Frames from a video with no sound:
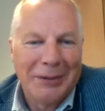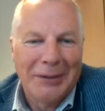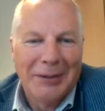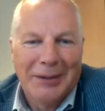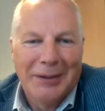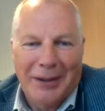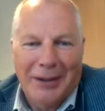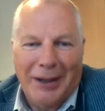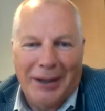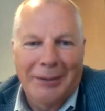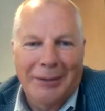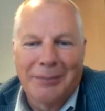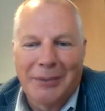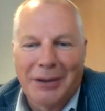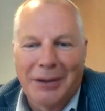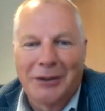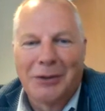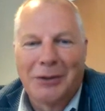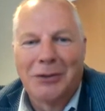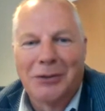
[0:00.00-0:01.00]
I'm
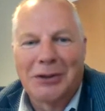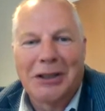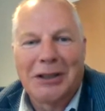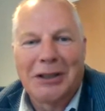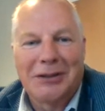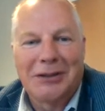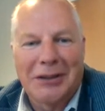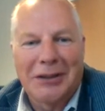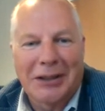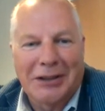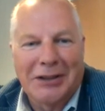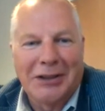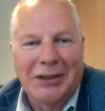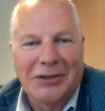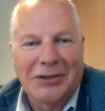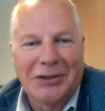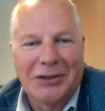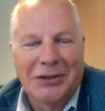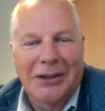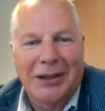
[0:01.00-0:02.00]
a good
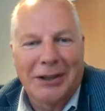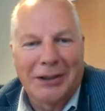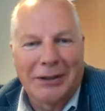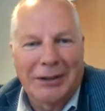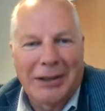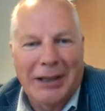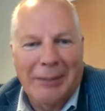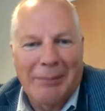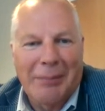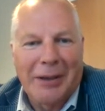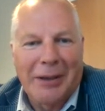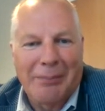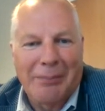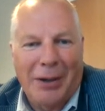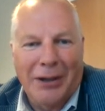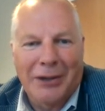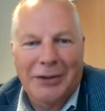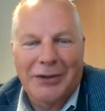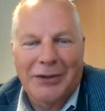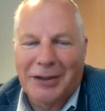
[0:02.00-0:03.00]
technician. I can make
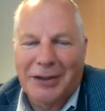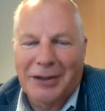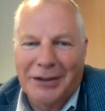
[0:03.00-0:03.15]
parts.